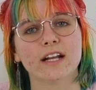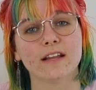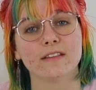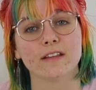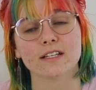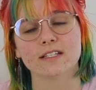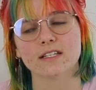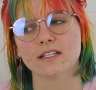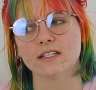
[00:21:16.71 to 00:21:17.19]

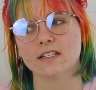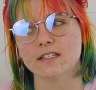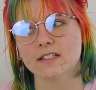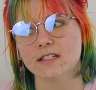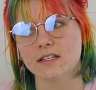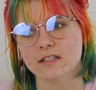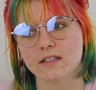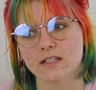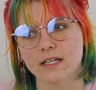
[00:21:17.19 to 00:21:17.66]
and this
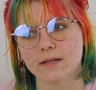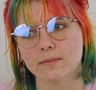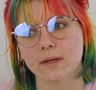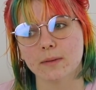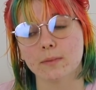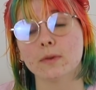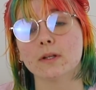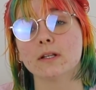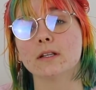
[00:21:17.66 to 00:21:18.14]
is the thing
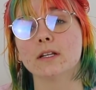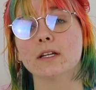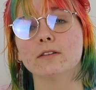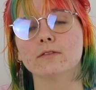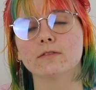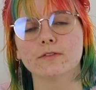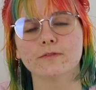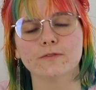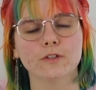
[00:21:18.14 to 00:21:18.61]
people
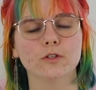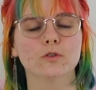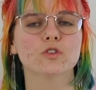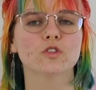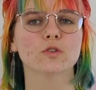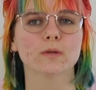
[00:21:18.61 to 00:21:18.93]
refuse